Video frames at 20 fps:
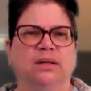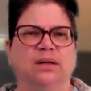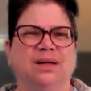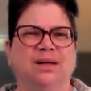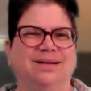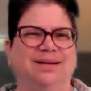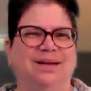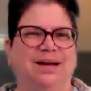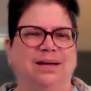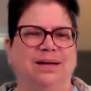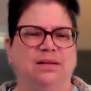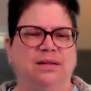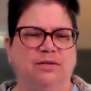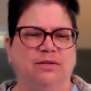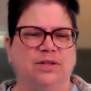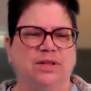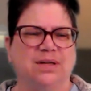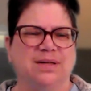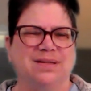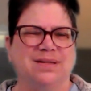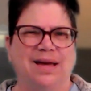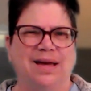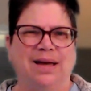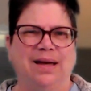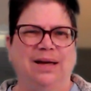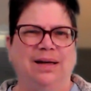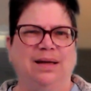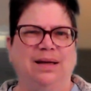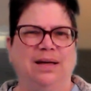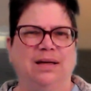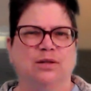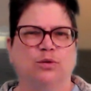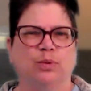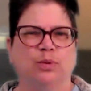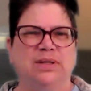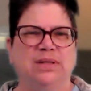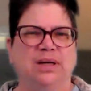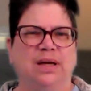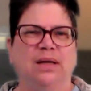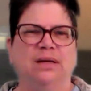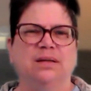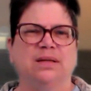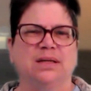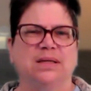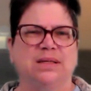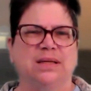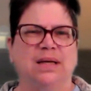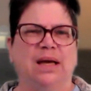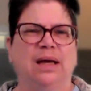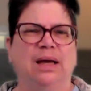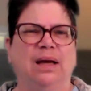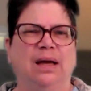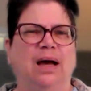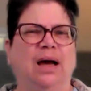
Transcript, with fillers: collective society is we tend to say,